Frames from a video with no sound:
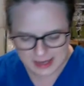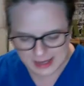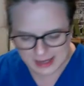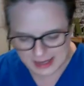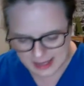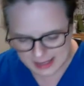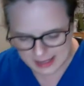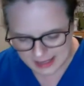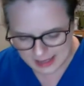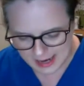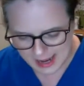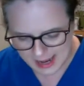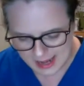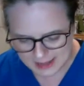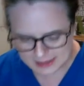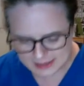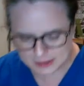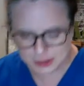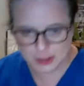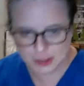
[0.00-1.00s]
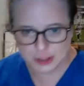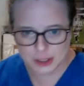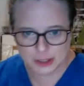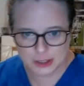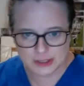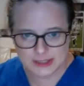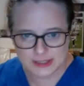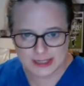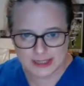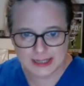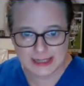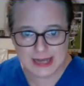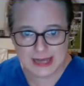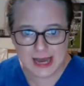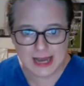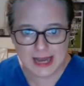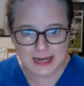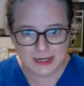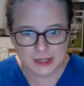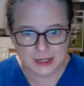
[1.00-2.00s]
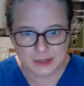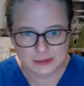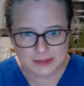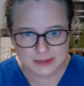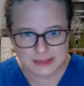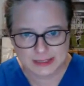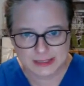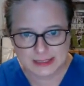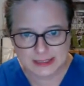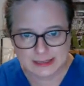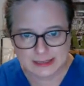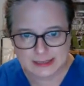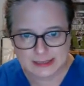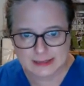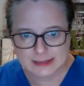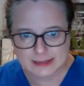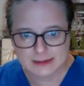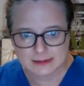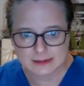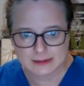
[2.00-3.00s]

It has your nursing diagnoses.